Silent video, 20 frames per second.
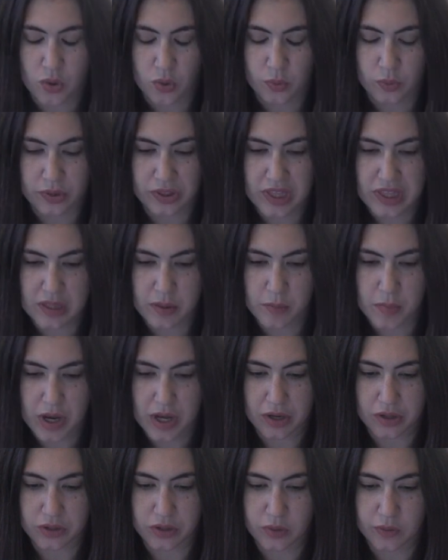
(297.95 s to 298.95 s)
Within the
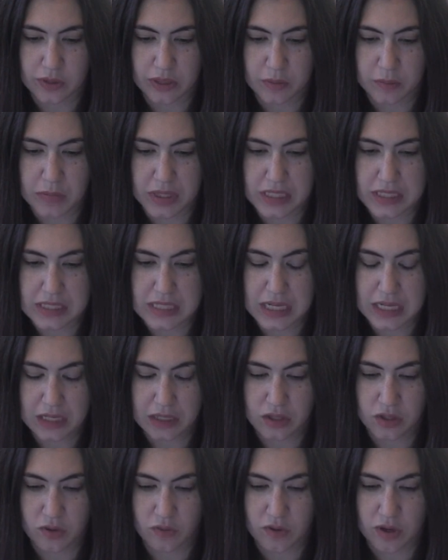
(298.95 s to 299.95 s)
model, you can
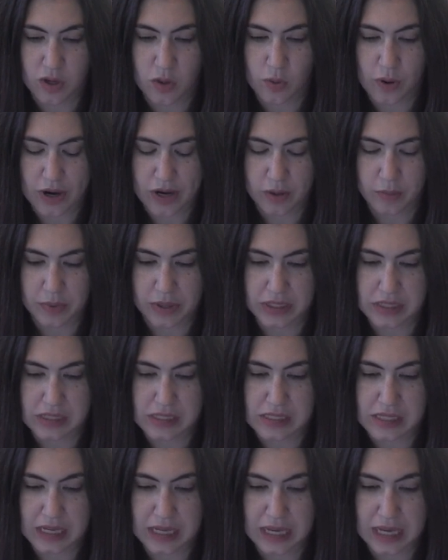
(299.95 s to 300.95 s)
maintain your
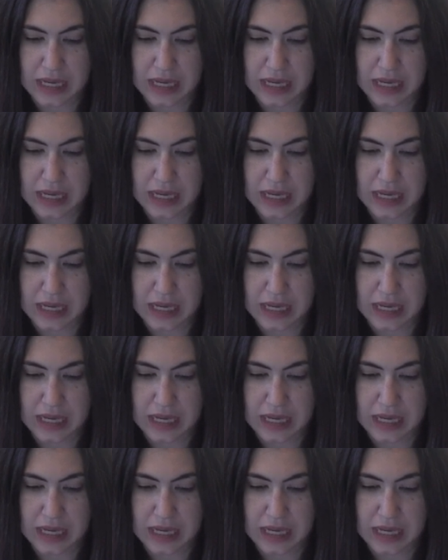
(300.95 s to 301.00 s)
requirements